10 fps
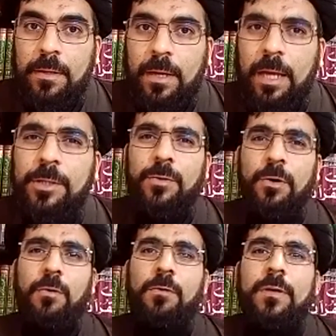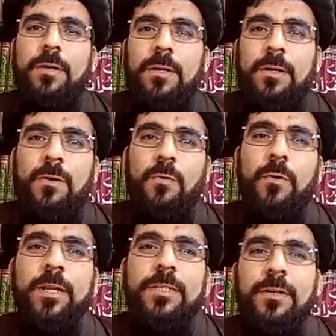And you know,
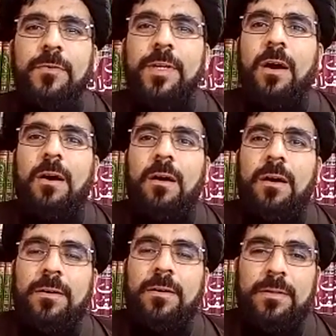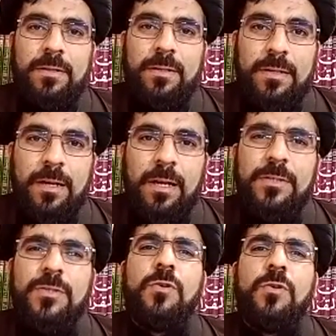what is the riya
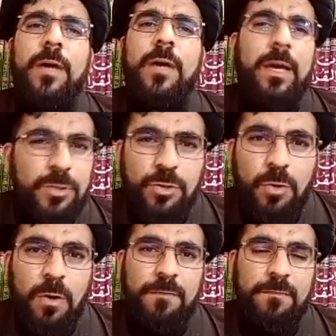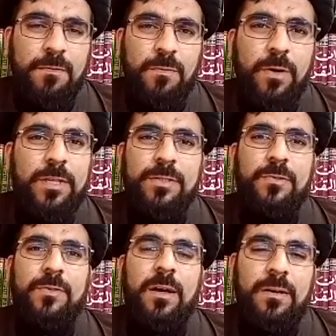and show off? What
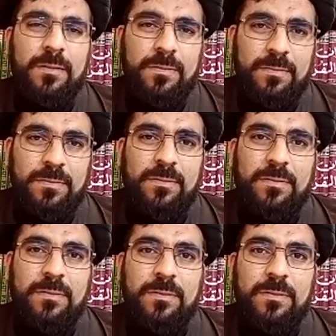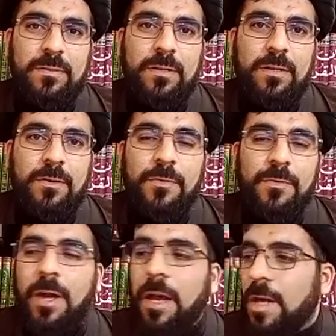is the riya?
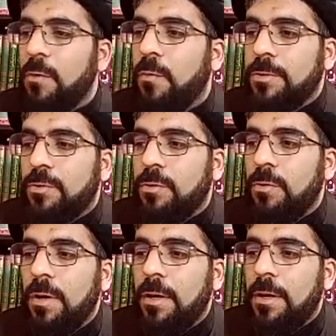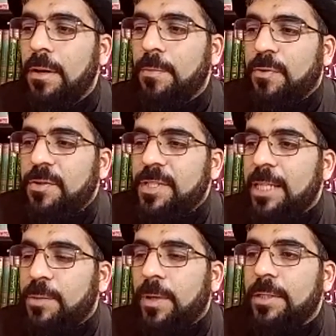Riya is I want to
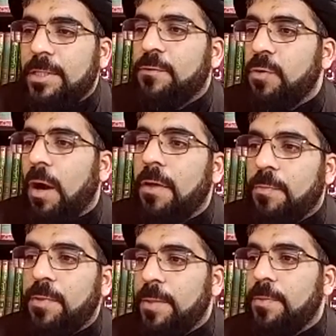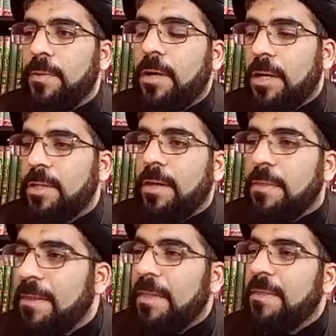present myself to other people because I
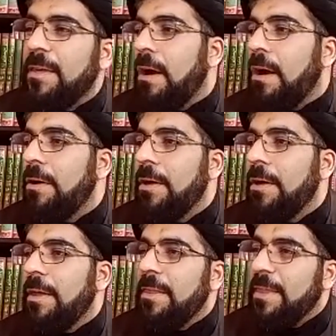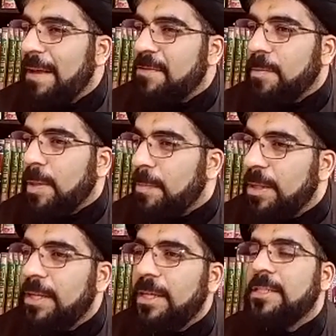think that they have some
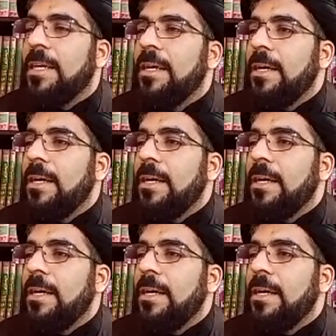abilities